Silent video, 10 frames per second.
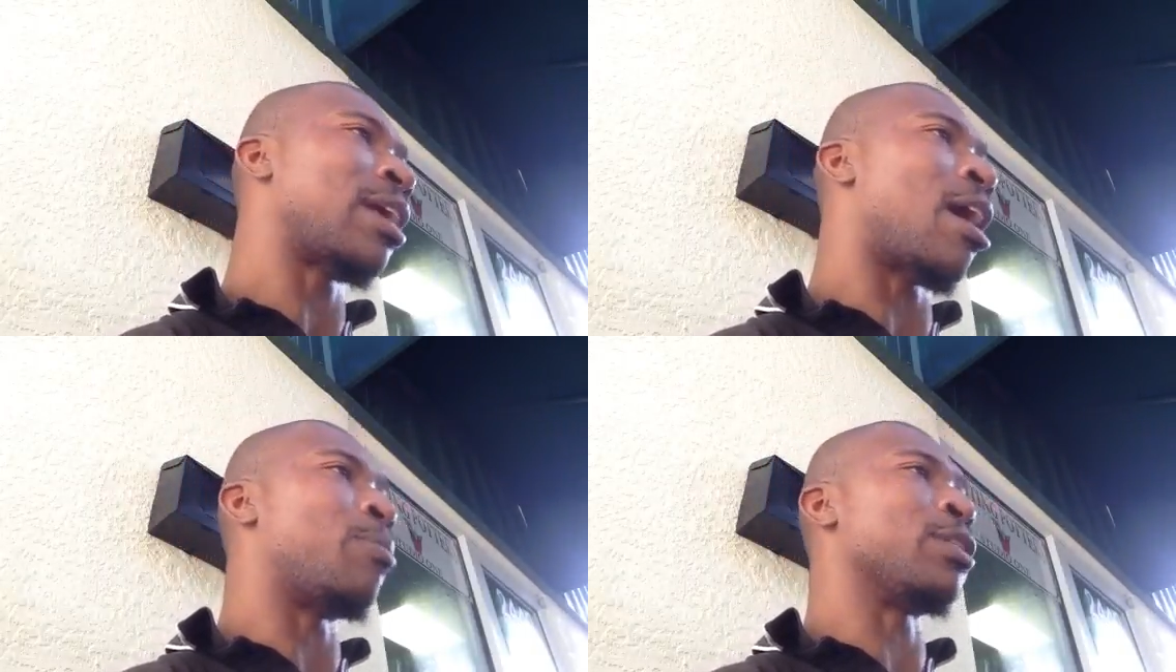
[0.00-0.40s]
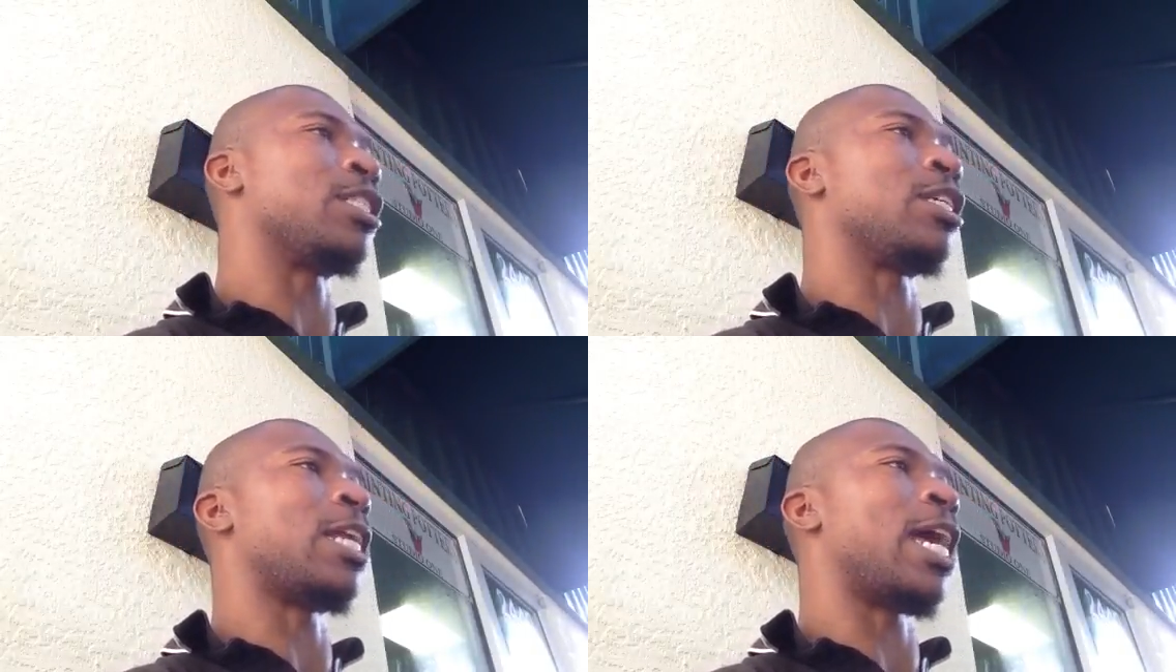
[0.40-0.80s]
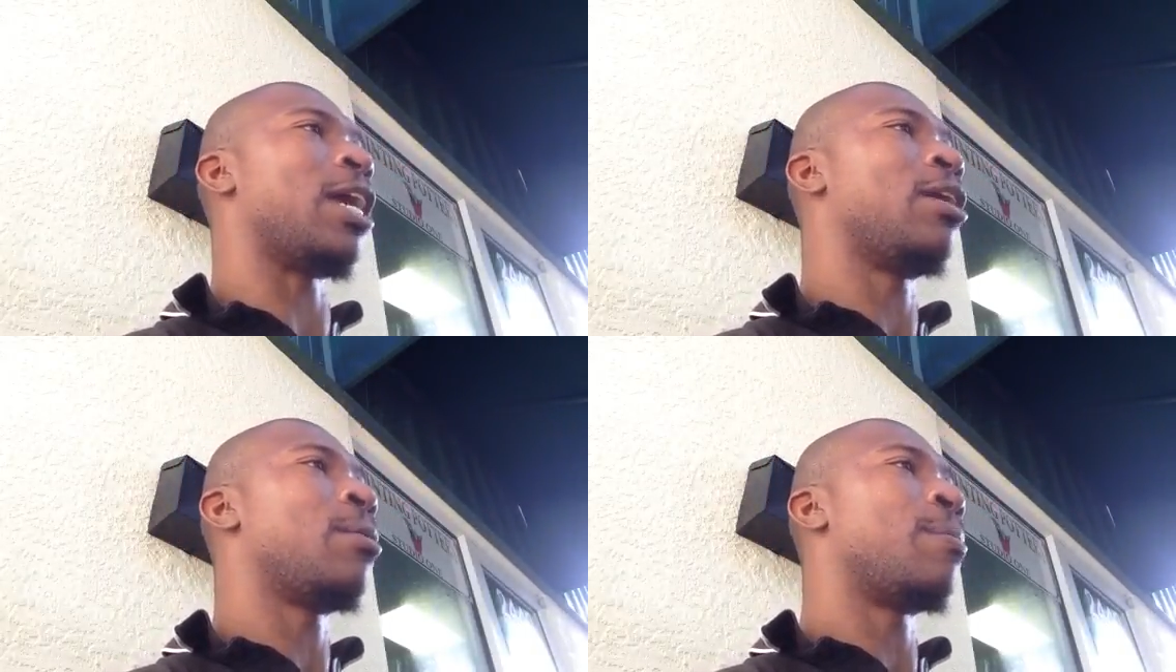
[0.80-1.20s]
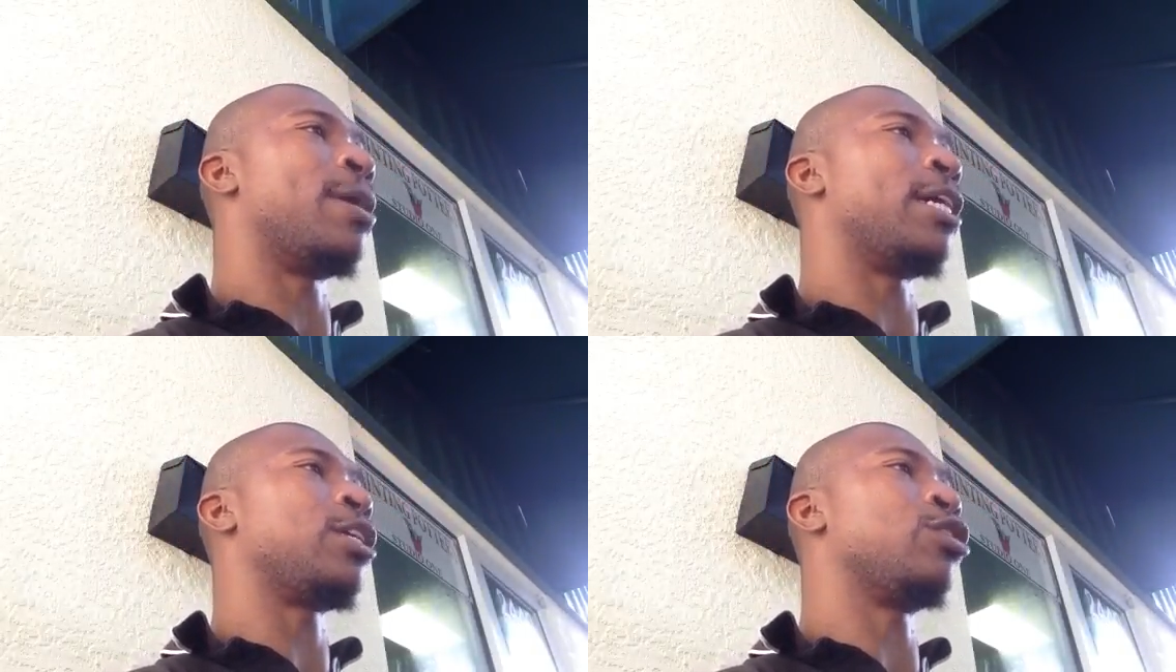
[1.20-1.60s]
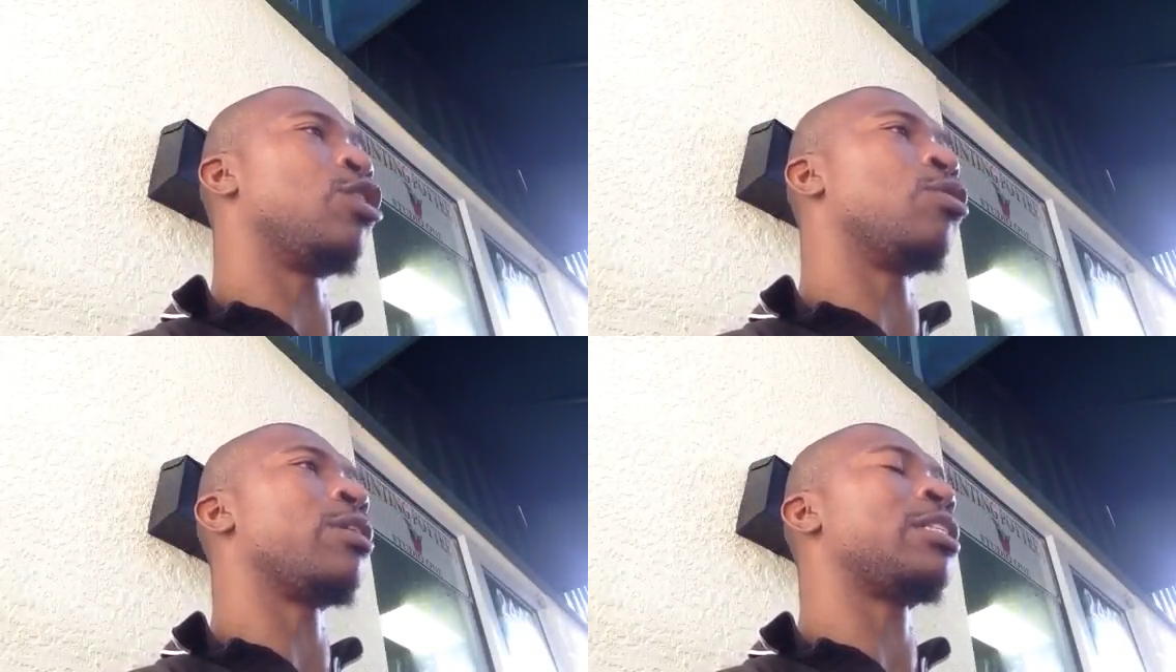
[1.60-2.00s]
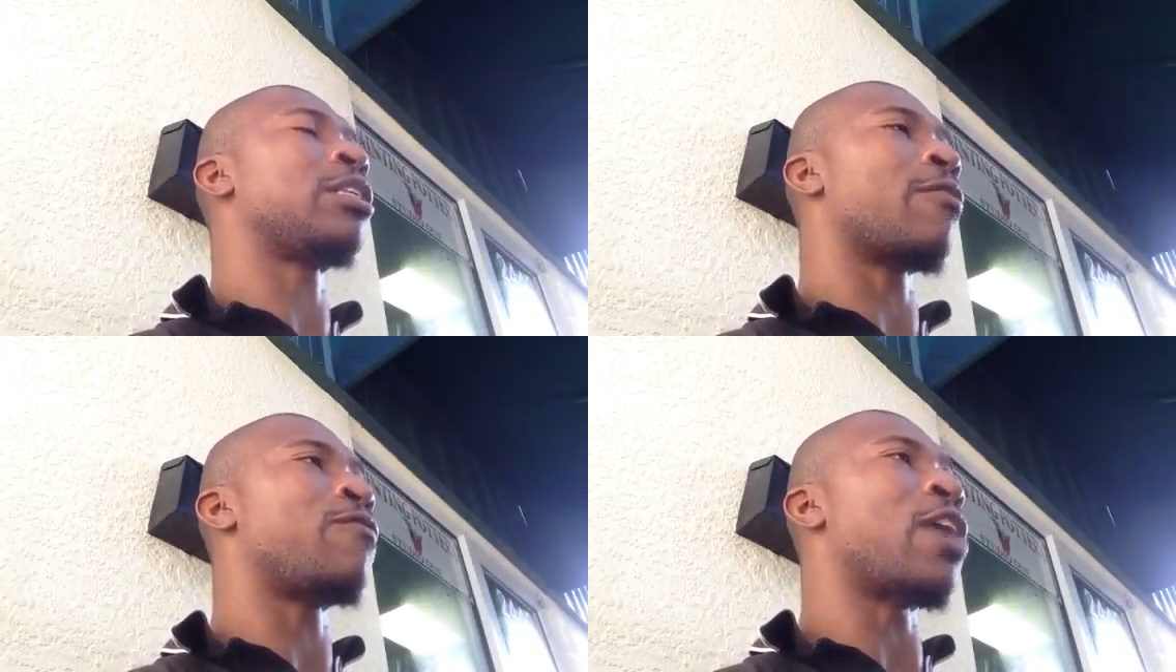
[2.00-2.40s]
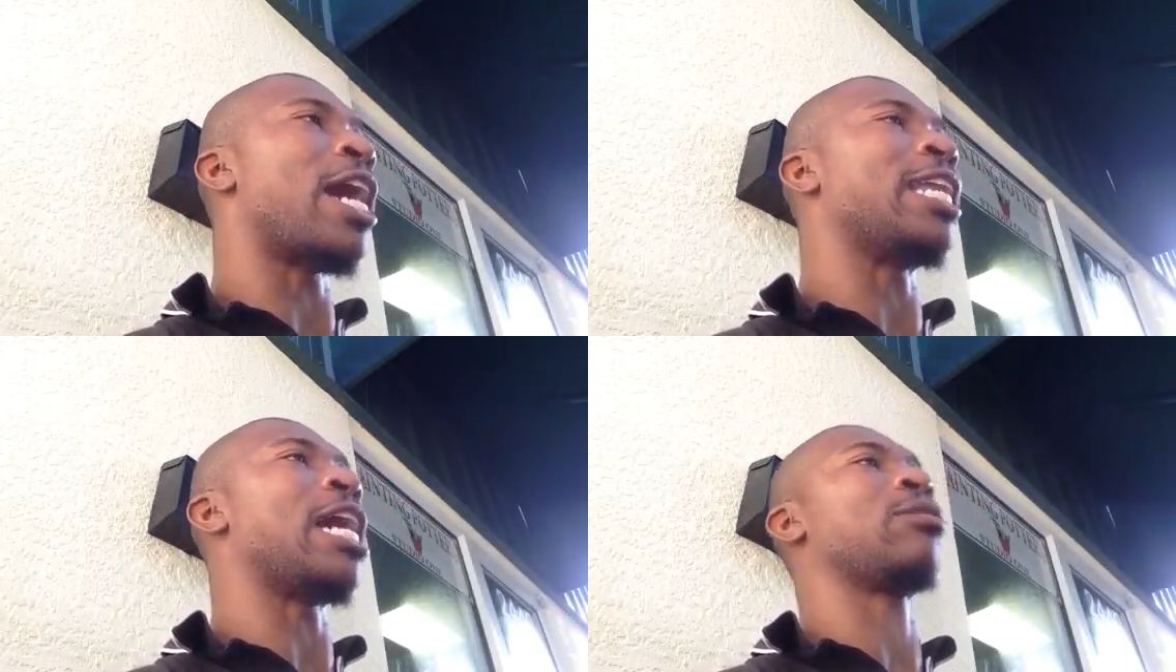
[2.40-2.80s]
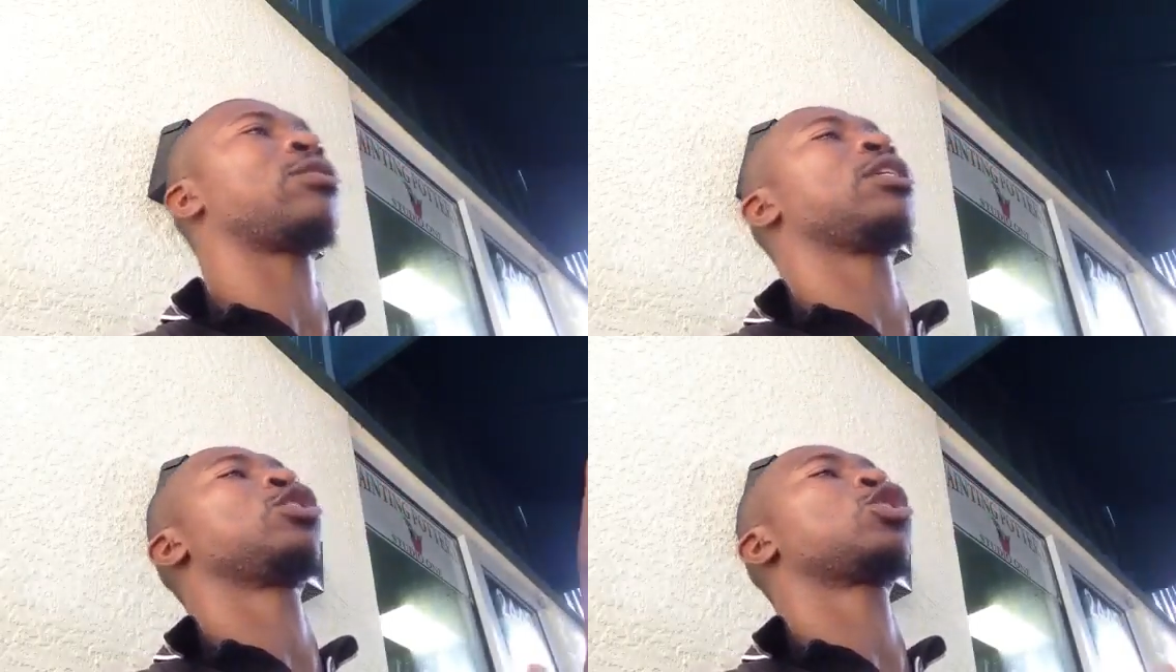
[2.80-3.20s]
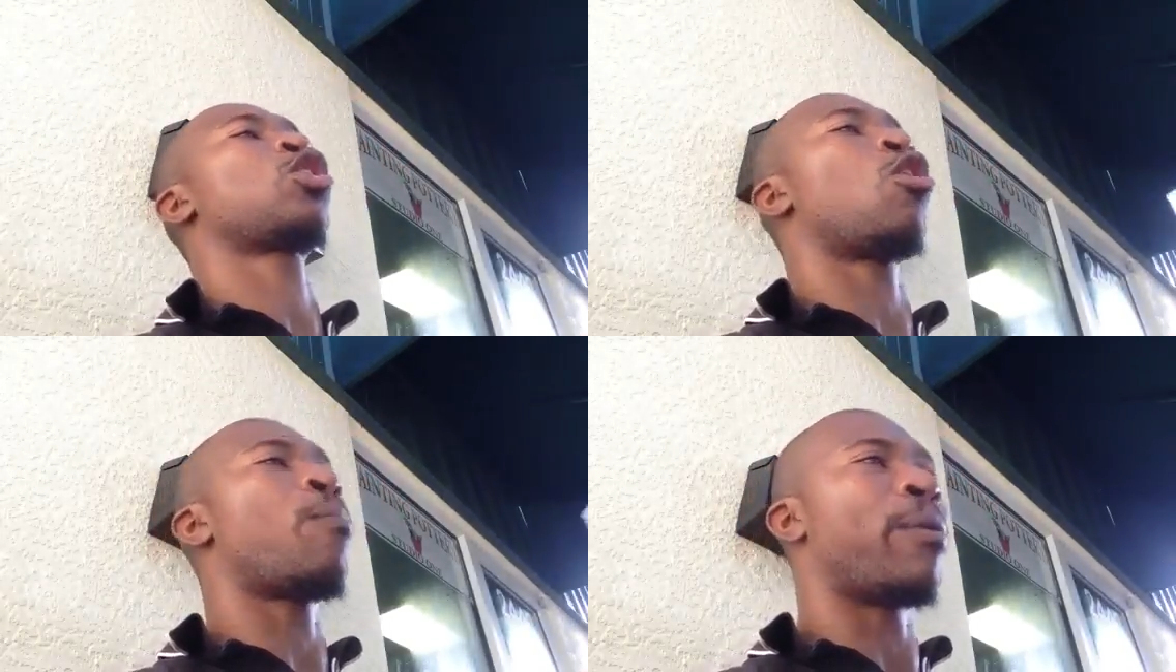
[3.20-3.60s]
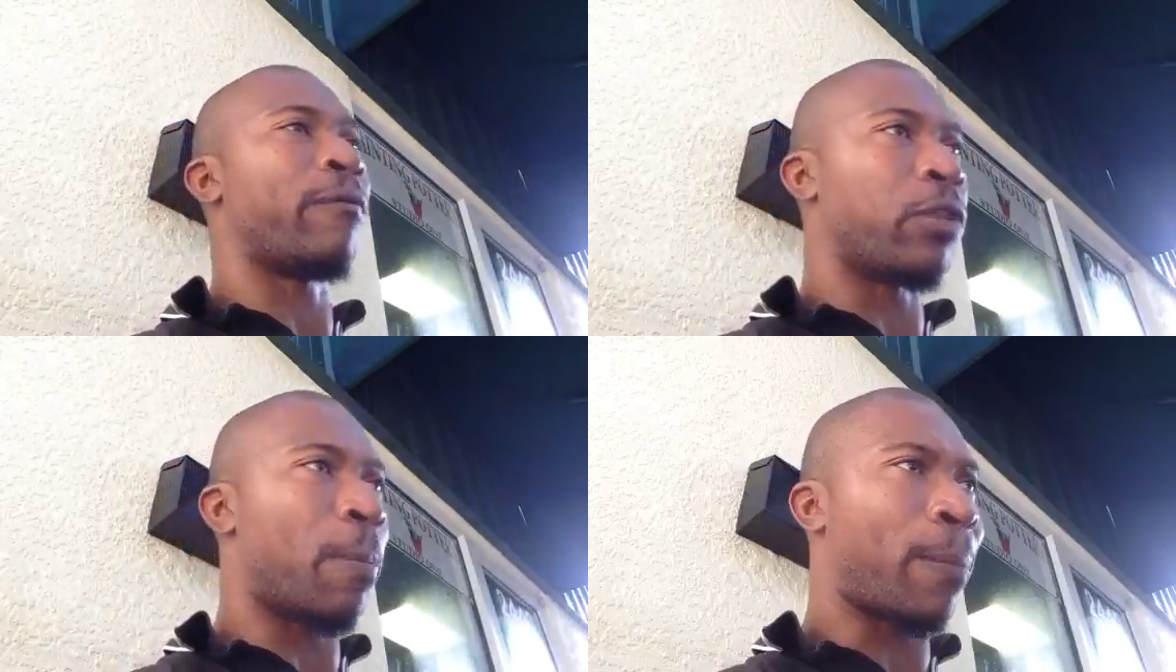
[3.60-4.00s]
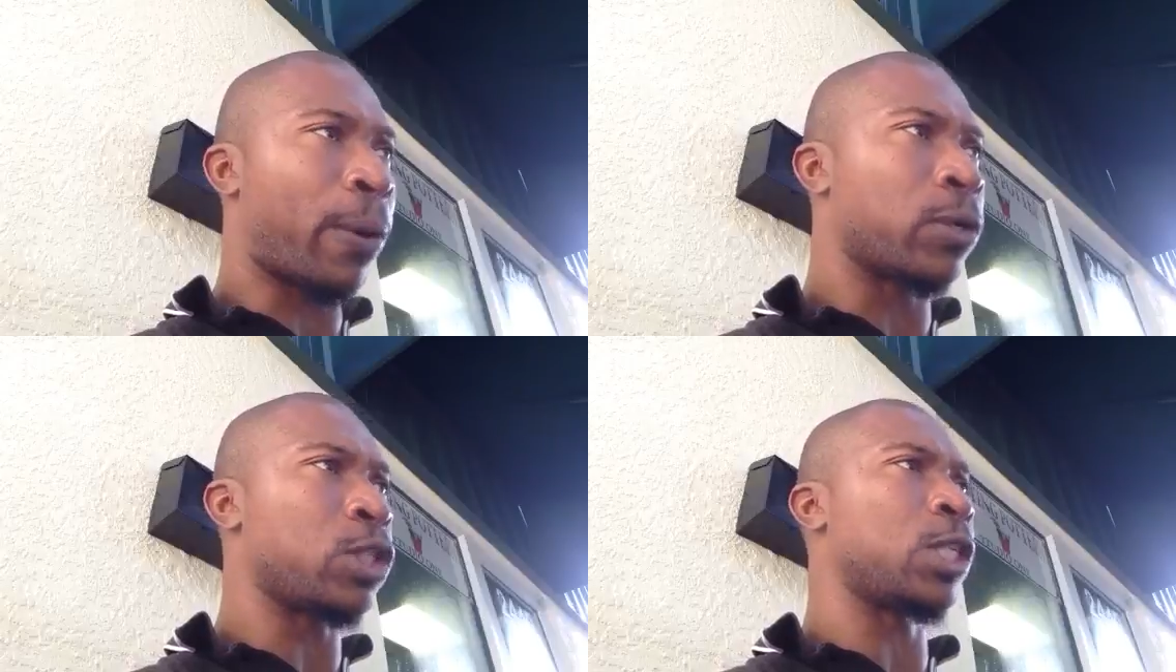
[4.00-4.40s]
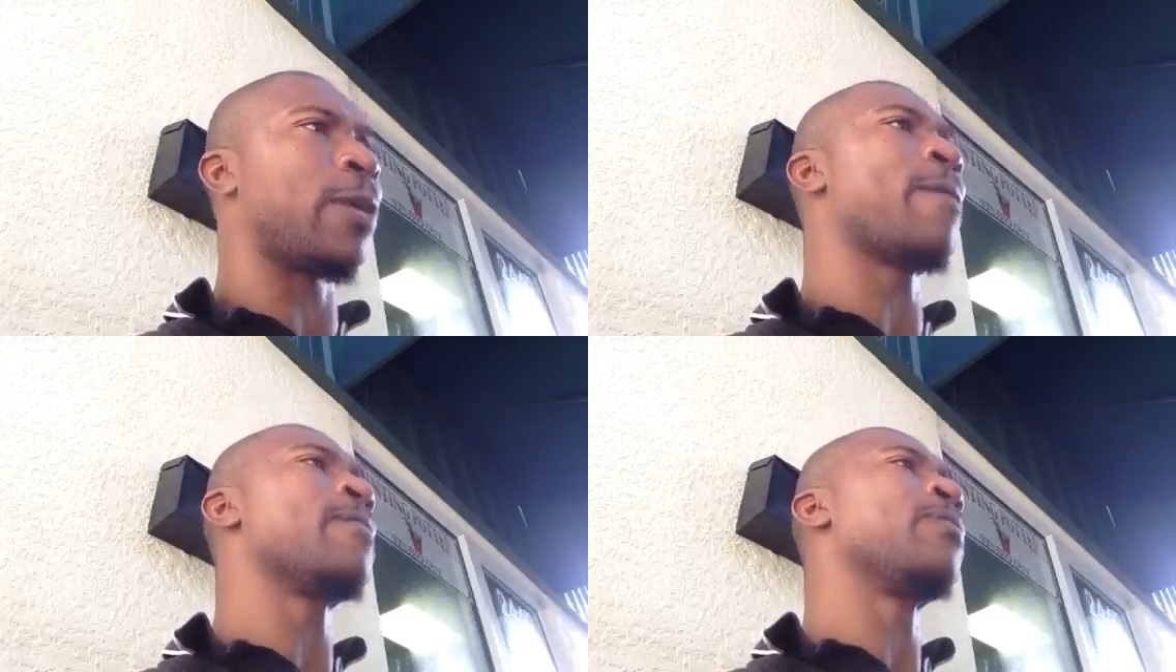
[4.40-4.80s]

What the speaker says: Opposite of that. But, you know, it's to find out the scope of the person,